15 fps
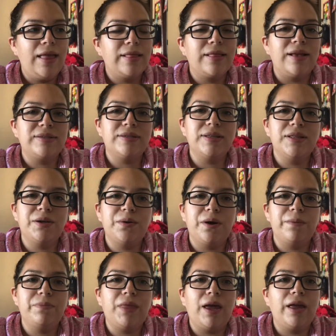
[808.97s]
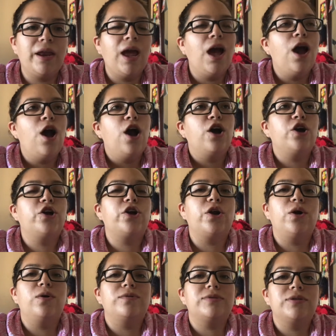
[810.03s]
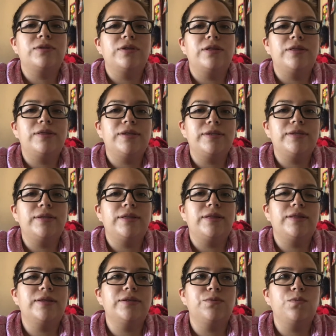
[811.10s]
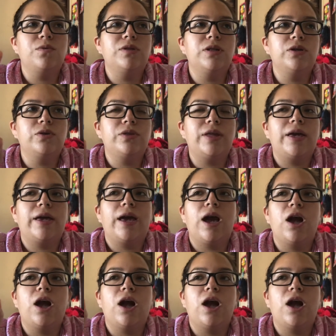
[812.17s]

that's a little update. Girls, this is one little thing.